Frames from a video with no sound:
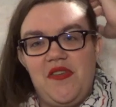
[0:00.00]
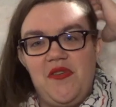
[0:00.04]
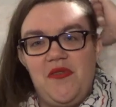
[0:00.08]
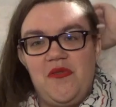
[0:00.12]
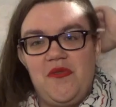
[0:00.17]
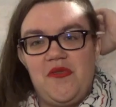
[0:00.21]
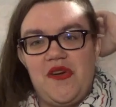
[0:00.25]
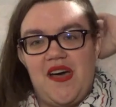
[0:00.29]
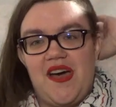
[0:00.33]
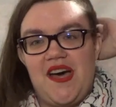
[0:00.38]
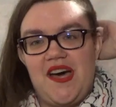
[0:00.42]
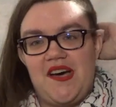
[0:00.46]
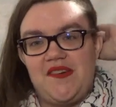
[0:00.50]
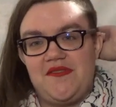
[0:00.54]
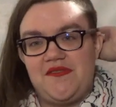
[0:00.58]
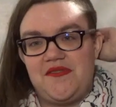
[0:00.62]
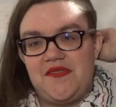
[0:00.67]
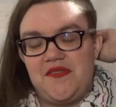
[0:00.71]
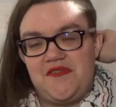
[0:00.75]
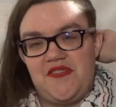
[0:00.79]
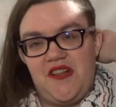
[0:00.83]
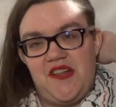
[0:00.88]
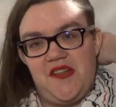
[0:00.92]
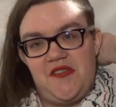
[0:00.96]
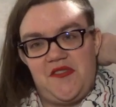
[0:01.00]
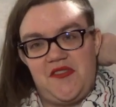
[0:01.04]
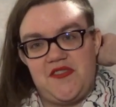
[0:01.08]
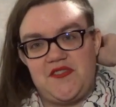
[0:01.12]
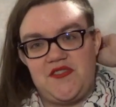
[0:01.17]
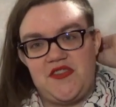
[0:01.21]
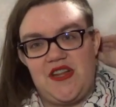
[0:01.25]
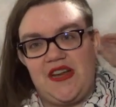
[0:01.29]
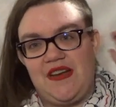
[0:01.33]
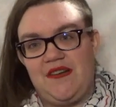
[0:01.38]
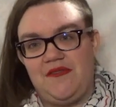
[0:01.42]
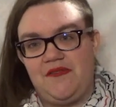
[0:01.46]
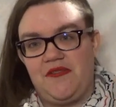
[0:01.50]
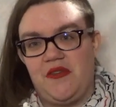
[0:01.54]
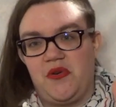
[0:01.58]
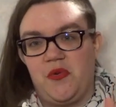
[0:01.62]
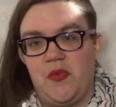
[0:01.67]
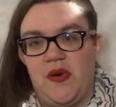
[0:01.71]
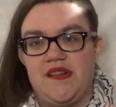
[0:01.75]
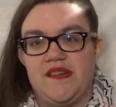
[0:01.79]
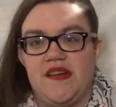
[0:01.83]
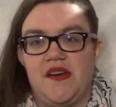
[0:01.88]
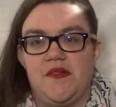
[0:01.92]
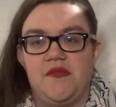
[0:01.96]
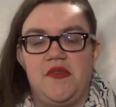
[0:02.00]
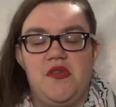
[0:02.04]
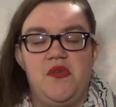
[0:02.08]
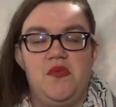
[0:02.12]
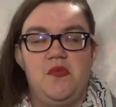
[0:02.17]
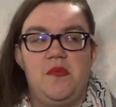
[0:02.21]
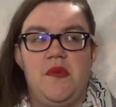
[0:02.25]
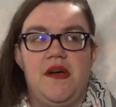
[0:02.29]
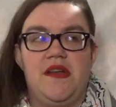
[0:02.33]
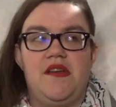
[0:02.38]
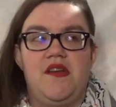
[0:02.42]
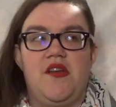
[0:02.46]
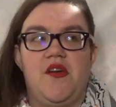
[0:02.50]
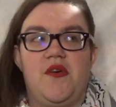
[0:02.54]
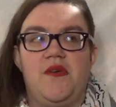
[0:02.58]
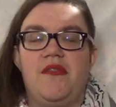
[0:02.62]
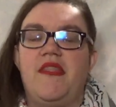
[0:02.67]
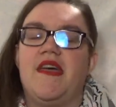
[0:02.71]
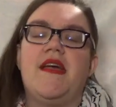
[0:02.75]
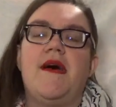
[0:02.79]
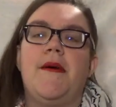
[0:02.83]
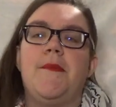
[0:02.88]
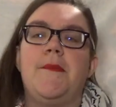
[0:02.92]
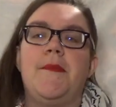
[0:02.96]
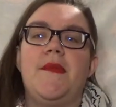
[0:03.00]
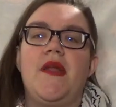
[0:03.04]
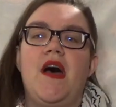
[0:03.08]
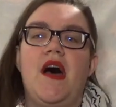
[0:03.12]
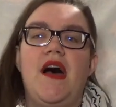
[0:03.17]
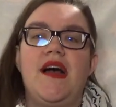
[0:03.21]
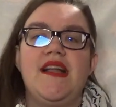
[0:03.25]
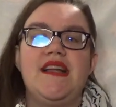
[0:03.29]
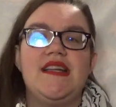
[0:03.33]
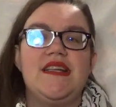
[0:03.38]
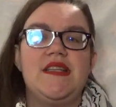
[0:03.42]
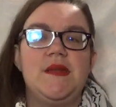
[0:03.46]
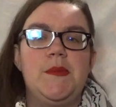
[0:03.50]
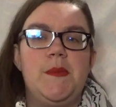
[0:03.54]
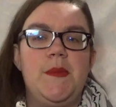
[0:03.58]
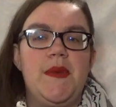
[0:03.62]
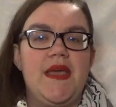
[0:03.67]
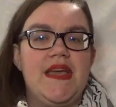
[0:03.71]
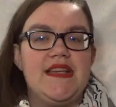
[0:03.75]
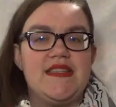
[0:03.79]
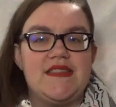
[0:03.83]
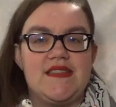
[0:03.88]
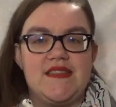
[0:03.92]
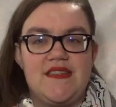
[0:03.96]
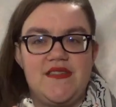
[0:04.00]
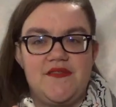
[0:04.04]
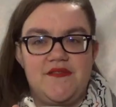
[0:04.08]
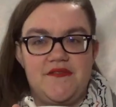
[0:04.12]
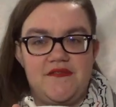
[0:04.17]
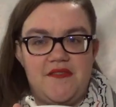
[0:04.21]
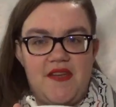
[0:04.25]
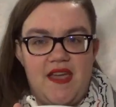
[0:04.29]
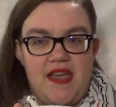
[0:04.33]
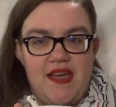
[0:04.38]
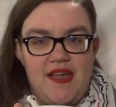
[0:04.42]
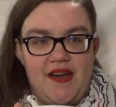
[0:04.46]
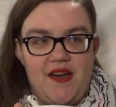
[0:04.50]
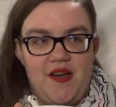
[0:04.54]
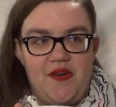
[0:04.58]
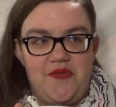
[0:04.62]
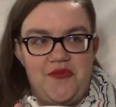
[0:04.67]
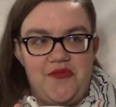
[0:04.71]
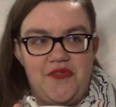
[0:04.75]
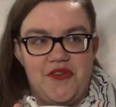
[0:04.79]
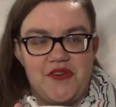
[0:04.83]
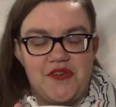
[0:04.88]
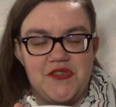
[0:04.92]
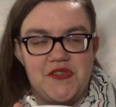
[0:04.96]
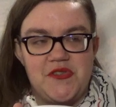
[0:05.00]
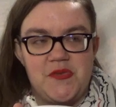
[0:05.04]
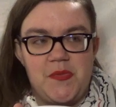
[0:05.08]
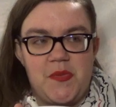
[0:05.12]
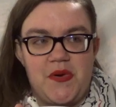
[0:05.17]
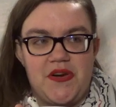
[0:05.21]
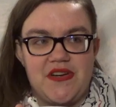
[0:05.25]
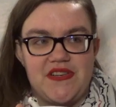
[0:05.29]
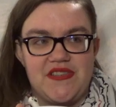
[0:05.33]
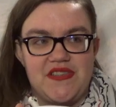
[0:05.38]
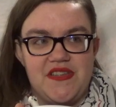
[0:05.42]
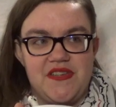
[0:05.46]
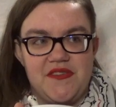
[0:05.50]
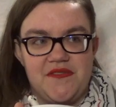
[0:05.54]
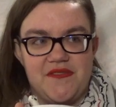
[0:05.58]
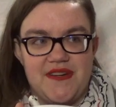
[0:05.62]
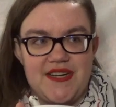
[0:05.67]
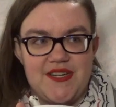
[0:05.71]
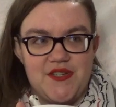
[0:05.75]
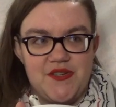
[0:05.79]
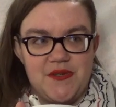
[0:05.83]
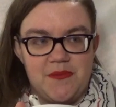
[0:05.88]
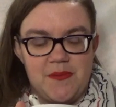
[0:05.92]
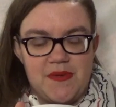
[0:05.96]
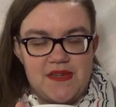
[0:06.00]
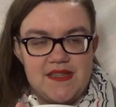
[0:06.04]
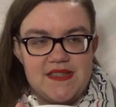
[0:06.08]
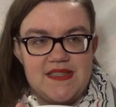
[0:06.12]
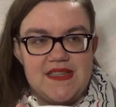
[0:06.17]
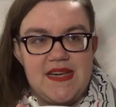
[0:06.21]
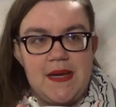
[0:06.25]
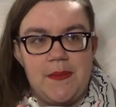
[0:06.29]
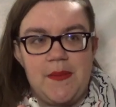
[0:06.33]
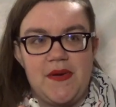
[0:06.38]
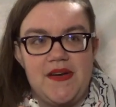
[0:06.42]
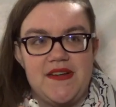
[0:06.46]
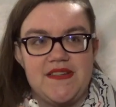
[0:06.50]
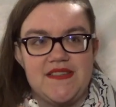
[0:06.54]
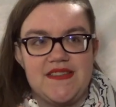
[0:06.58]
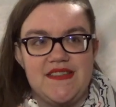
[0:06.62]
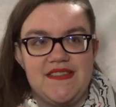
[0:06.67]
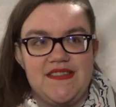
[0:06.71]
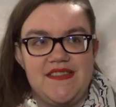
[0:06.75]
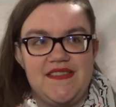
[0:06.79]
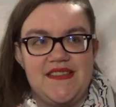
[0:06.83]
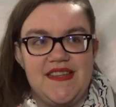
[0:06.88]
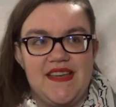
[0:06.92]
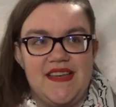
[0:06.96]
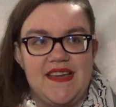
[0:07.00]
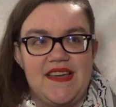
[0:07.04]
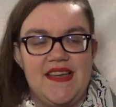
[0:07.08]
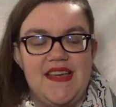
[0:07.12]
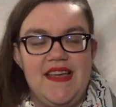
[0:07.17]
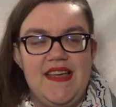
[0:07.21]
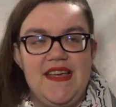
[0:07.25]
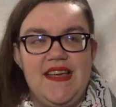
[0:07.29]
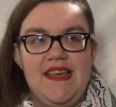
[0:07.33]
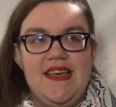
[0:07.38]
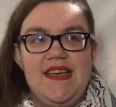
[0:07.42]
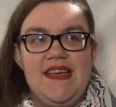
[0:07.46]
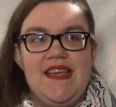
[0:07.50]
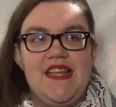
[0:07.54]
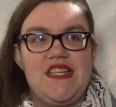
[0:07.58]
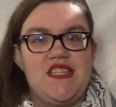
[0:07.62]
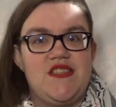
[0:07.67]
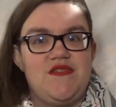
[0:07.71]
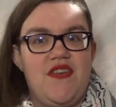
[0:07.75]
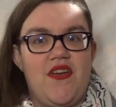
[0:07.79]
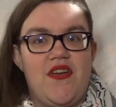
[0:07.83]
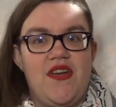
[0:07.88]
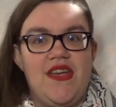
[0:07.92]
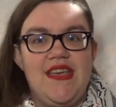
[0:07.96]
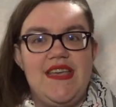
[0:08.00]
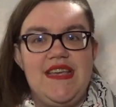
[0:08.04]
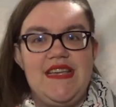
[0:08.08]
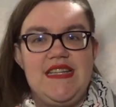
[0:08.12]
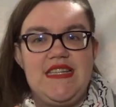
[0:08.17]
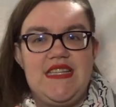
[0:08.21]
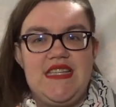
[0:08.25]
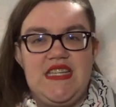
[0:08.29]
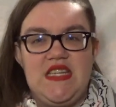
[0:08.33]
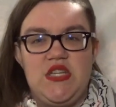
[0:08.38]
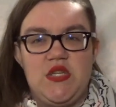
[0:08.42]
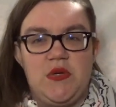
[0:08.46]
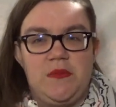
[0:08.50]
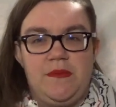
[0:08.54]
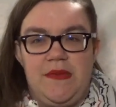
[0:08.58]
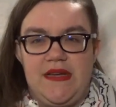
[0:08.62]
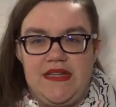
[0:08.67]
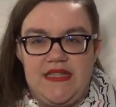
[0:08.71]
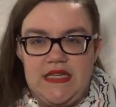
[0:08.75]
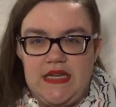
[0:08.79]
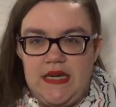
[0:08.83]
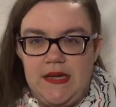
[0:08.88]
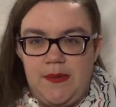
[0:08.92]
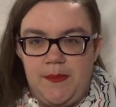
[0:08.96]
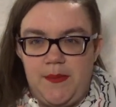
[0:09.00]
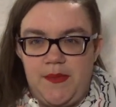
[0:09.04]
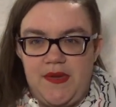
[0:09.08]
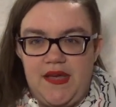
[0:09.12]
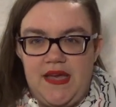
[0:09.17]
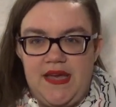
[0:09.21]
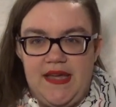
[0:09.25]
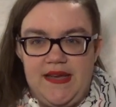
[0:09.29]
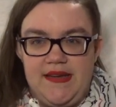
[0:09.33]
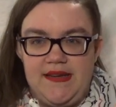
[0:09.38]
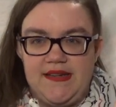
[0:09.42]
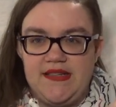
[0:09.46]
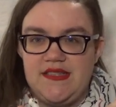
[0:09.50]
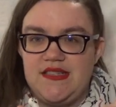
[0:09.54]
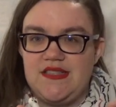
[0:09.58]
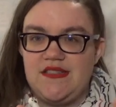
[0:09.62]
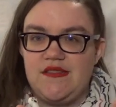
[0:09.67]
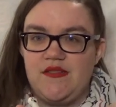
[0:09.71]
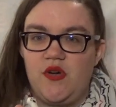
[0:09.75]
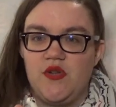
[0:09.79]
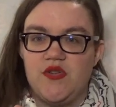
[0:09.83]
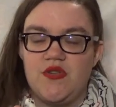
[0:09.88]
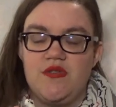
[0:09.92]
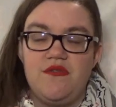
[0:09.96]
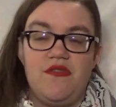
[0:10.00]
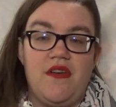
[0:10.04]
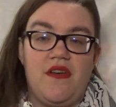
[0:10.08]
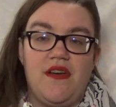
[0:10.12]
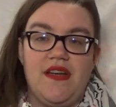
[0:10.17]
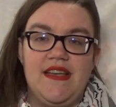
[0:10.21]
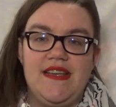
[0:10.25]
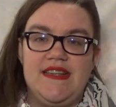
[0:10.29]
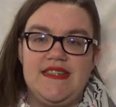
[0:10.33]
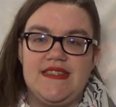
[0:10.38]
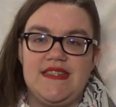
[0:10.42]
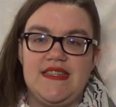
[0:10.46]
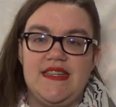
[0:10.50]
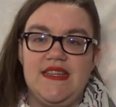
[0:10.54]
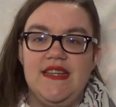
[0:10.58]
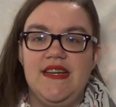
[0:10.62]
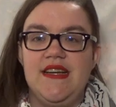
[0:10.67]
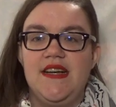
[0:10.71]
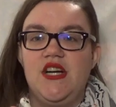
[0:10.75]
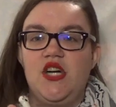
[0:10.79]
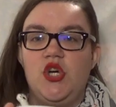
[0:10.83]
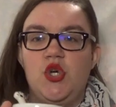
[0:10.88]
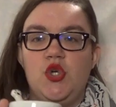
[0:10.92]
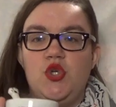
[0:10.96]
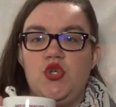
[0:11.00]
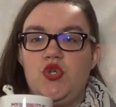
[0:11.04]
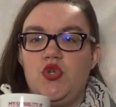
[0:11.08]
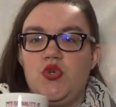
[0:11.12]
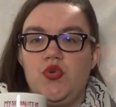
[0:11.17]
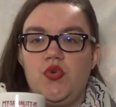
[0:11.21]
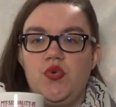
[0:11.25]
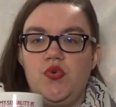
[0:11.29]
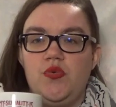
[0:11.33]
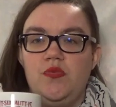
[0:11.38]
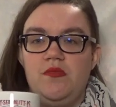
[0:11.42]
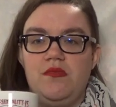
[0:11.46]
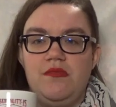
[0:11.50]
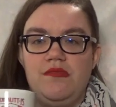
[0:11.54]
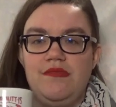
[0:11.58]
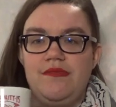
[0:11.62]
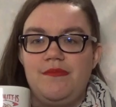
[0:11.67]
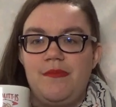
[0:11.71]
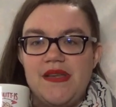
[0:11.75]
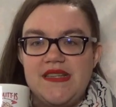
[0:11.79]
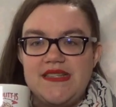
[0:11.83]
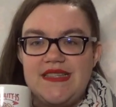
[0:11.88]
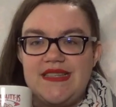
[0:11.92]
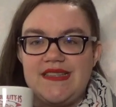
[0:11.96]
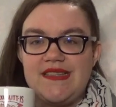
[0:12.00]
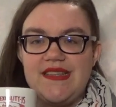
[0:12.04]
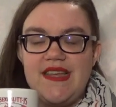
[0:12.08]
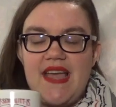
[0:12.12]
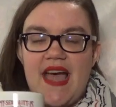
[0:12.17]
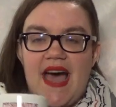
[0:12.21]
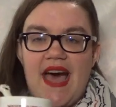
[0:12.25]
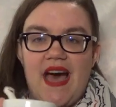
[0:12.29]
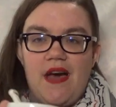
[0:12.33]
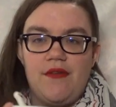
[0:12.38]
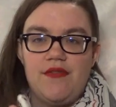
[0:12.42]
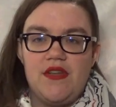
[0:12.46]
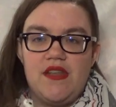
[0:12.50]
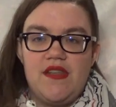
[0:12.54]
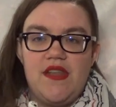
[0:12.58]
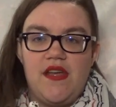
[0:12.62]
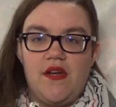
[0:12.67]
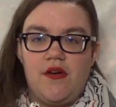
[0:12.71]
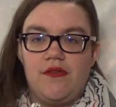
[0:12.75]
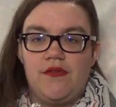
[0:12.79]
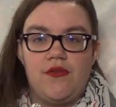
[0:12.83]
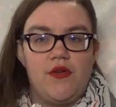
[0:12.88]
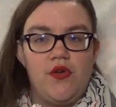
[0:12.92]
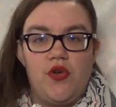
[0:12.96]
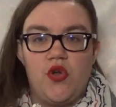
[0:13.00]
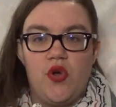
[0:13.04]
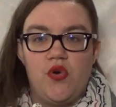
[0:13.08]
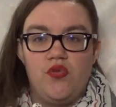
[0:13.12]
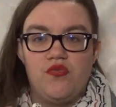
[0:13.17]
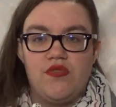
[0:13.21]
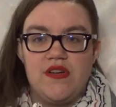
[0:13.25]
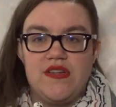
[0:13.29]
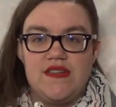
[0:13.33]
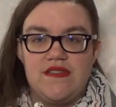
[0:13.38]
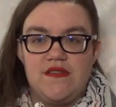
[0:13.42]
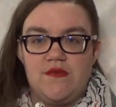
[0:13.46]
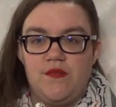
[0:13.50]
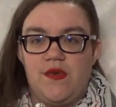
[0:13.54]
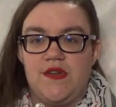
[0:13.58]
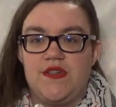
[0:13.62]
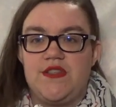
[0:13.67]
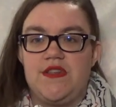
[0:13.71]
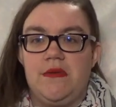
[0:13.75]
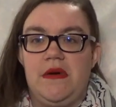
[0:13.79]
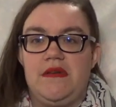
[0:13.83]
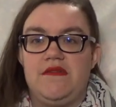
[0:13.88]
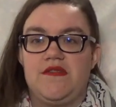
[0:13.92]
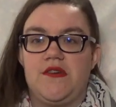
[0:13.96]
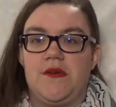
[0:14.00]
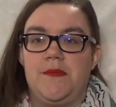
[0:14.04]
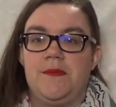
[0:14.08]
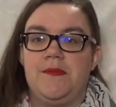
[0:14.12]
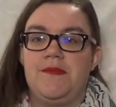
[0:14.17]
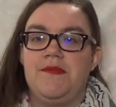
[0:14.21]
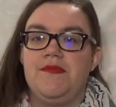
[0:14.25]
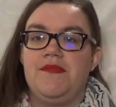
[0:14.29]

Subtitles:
you have followed this channel for a while now, you might know that I'm not the biggest fan of first person narration, because I personally think it's very easy to mess it up, and it's also very easy to basically have it there for no reason whatsoever.